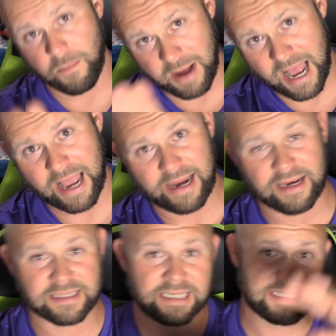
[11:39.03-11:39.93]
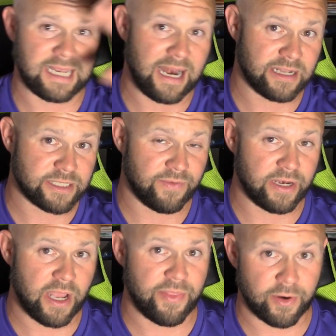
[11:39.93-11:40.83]
mine and 16 ounce of
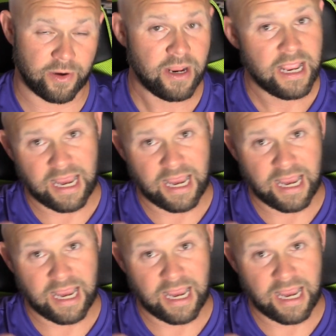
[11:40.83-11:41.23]
another,